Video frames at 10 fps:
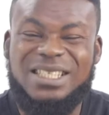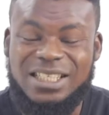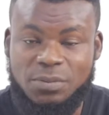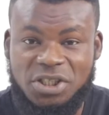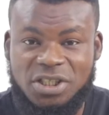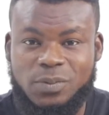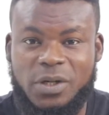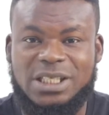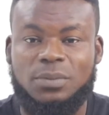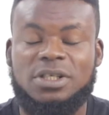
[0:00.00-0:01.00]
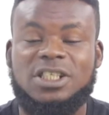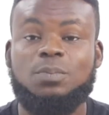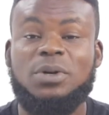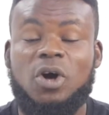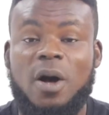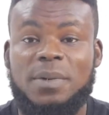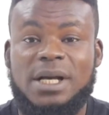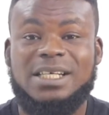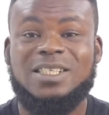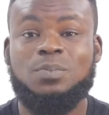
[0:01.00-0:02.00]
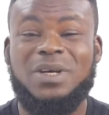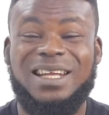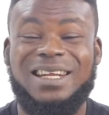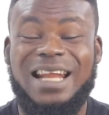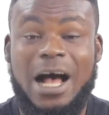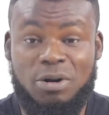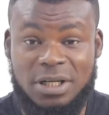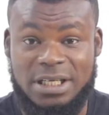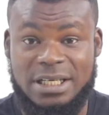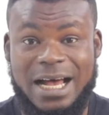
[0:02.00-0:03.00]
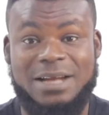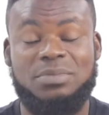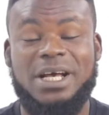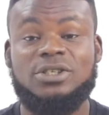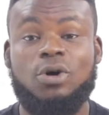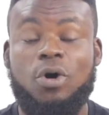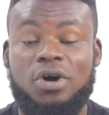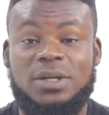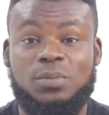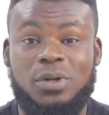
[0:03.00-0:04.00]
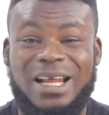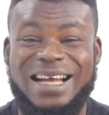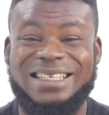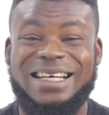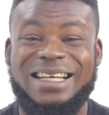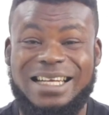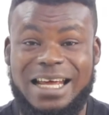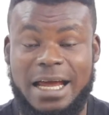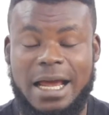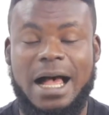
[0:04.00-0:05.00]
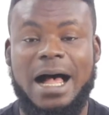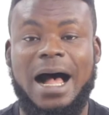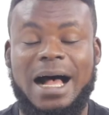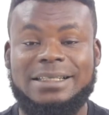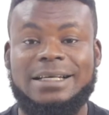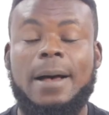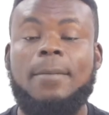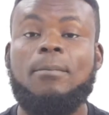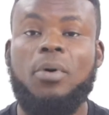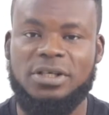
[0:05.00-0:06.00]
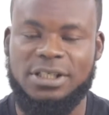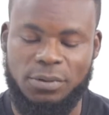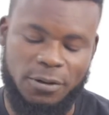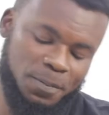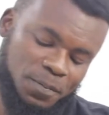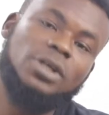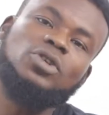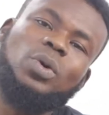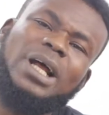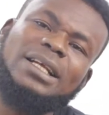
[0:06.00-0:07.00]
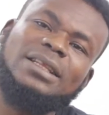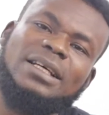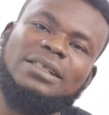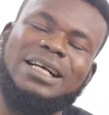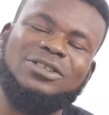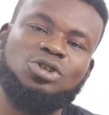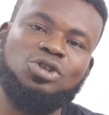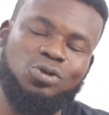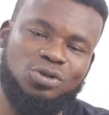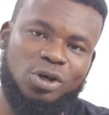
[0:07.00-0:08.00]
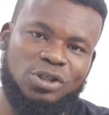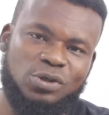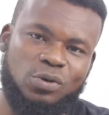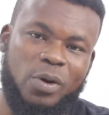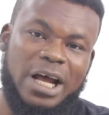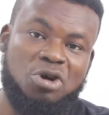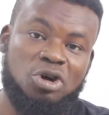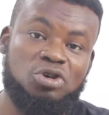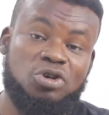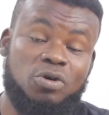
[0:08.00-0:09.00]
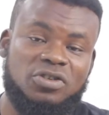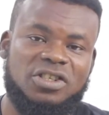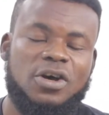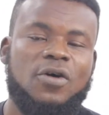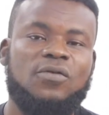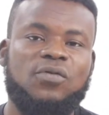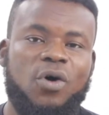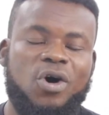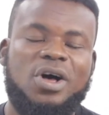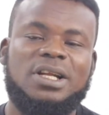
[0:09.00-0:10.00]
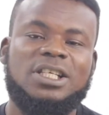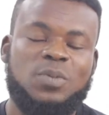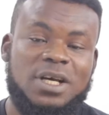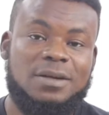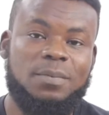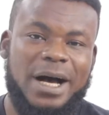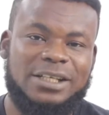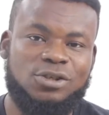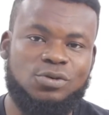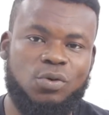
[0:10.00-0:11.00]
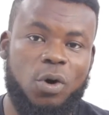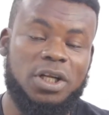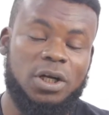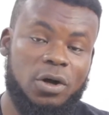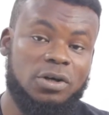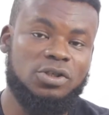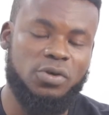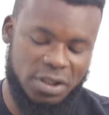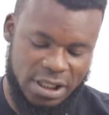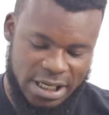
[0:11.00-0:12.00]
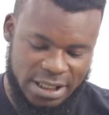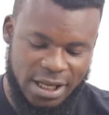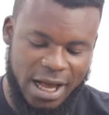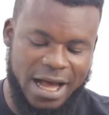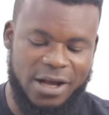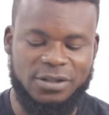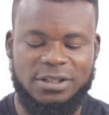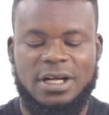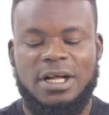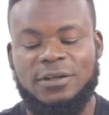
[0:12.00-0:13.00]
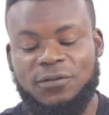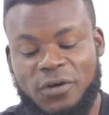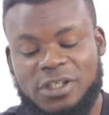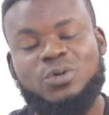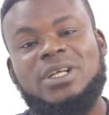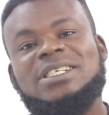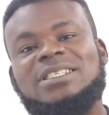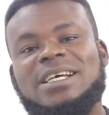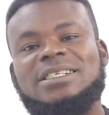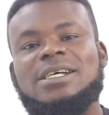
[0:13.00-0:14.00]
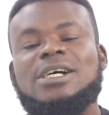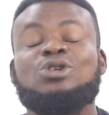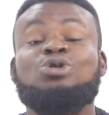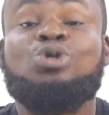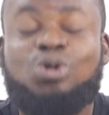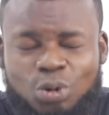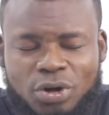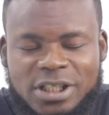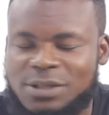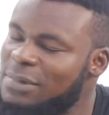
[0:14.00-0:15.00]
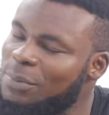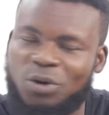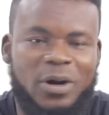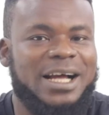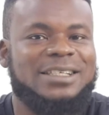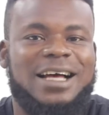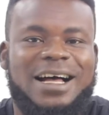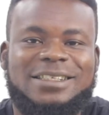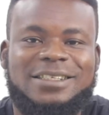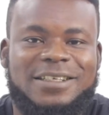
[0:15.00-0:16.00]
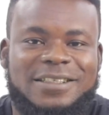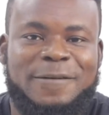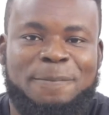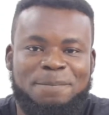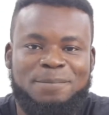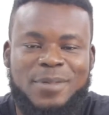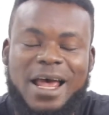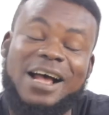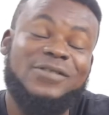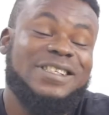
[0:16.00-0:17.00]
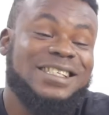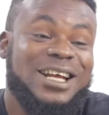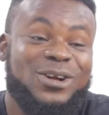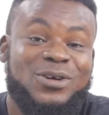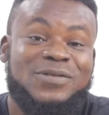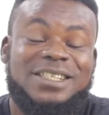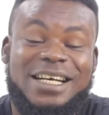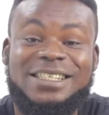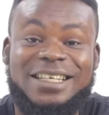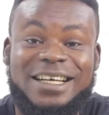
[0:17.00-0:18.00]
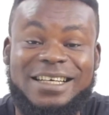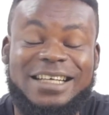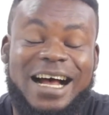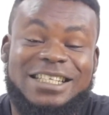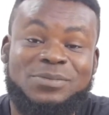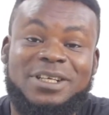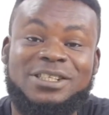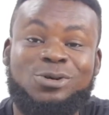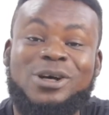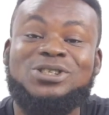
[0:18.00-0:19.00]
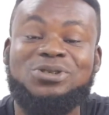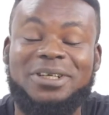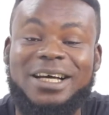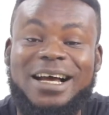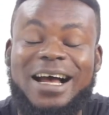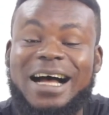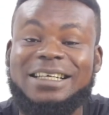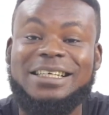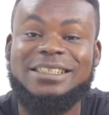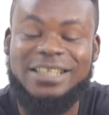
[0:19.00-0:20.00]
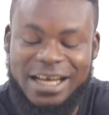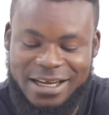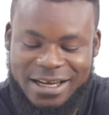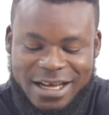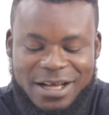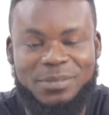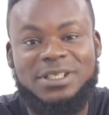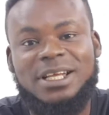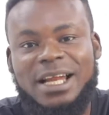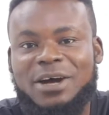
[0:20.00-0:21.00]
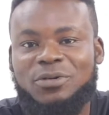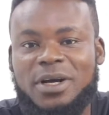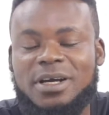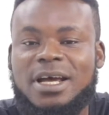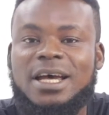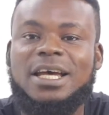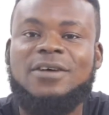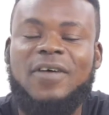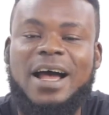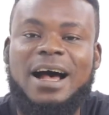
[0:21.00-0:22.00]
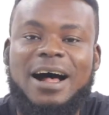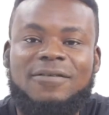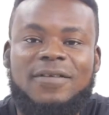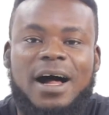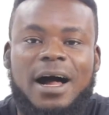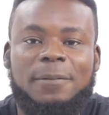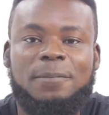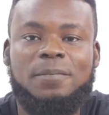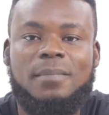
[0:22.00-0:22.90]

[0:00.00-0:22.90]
as much as possible, speak up, speak loudly, and be as audible and clear as possible. So what are the things that you should not do? What are your don'ts for the speaking part 2 or the long turn in the IELTS? The first one is this: do not memorize answers. I have seen a lot of test takers ask me this question, and they say, Mr. Lanre, if I have